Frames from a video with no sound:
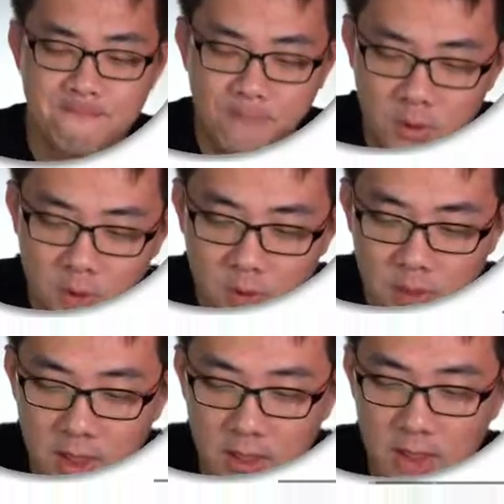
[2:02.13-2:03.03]
So
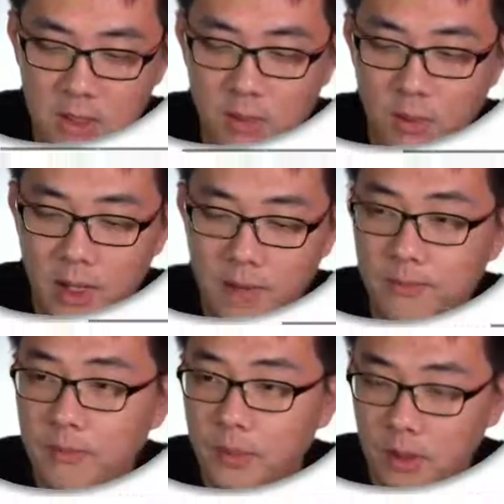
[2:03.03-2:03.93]
d square,
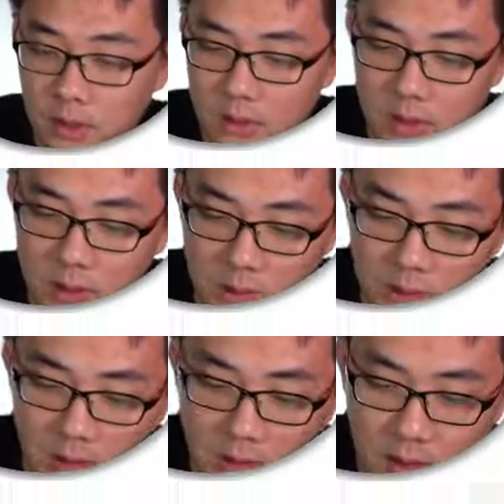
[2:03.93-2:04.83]
so this is
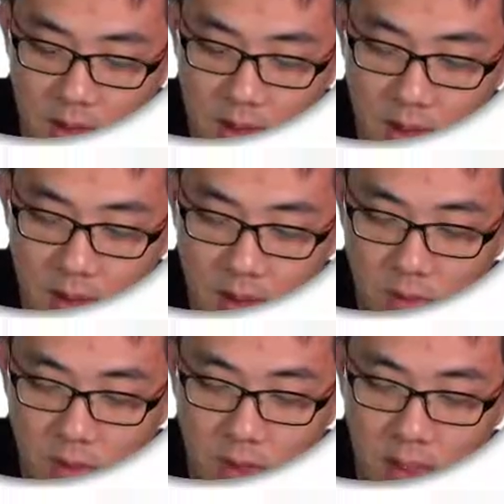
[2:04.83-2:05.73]
d
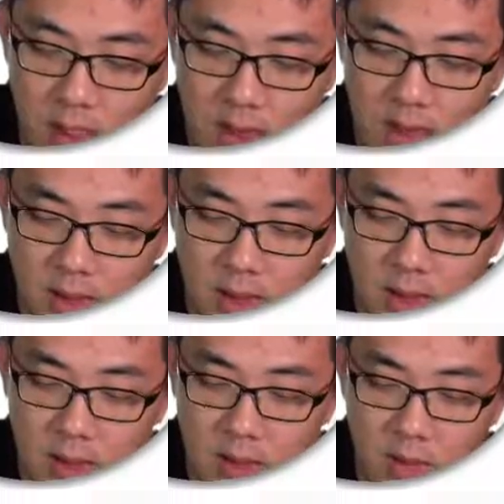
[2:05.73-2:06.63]
square x dt
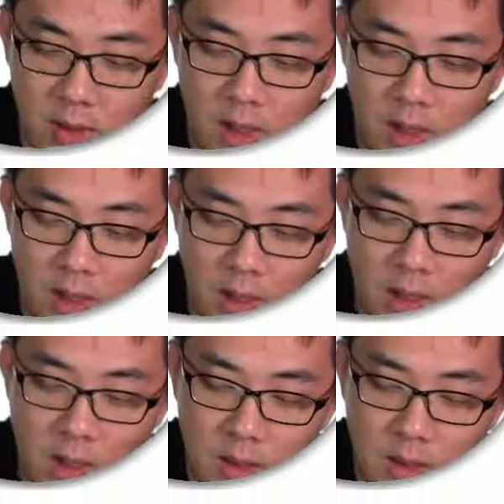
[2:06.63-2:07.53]
square.
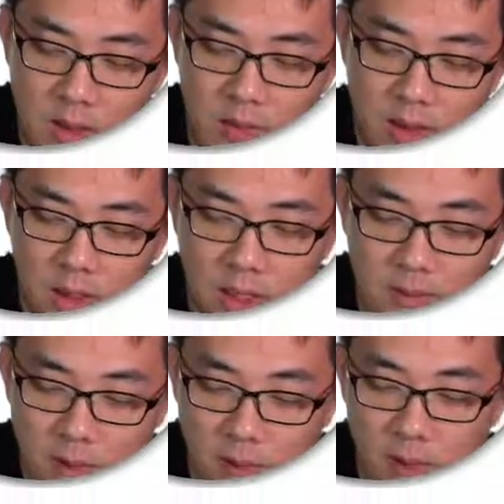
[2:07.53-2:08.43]
This will be keep
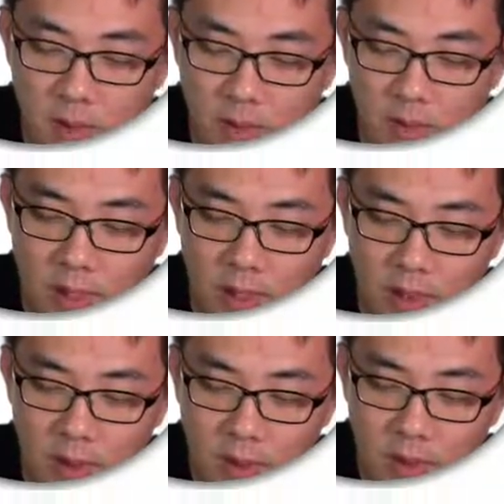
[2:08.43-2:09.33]
the one on the right
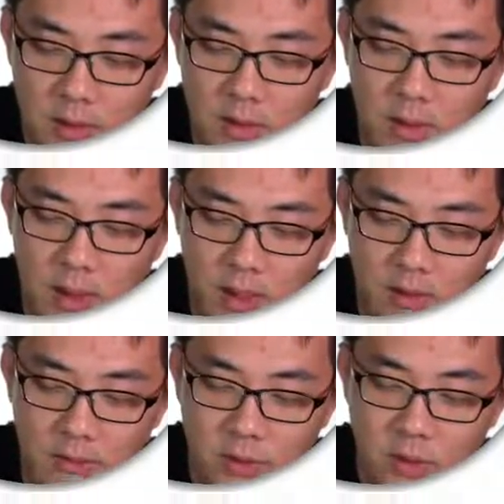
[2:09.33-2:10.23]
and
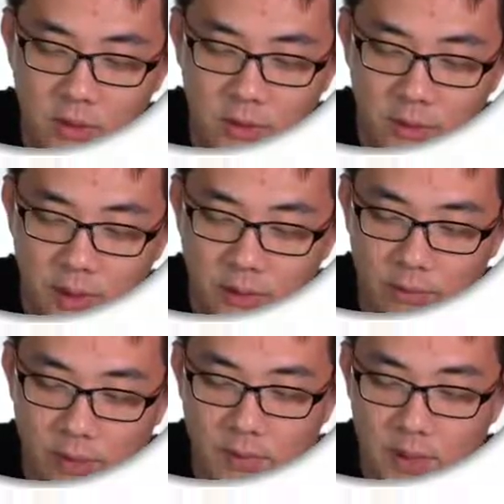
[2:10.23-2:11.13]
differentiate on the right with
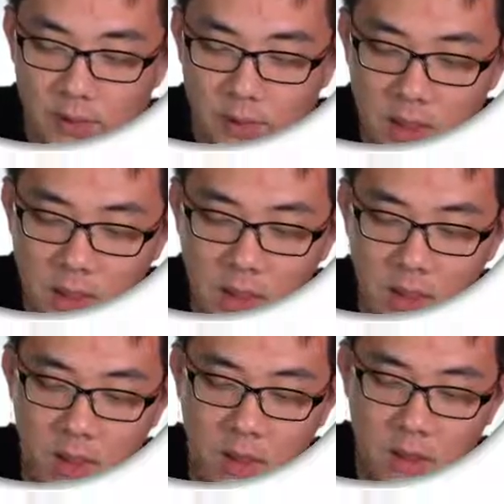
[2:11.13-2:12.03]
respect to t.
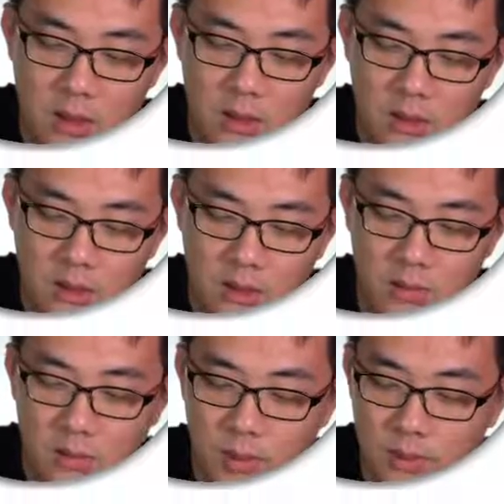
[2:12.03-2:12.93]
So
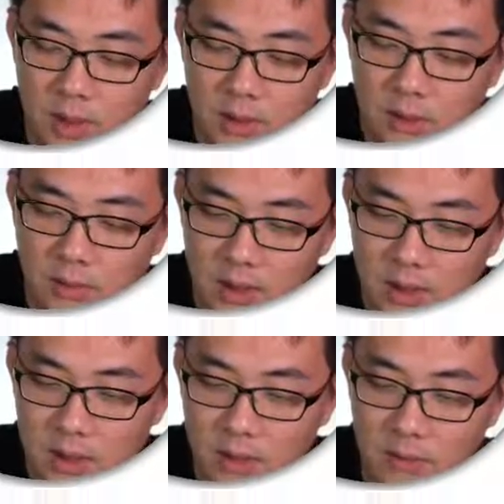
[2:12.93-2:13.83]
maybe I just write
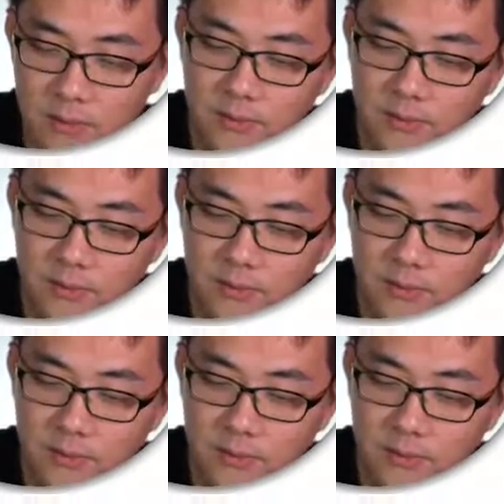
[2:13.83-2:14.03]
this now.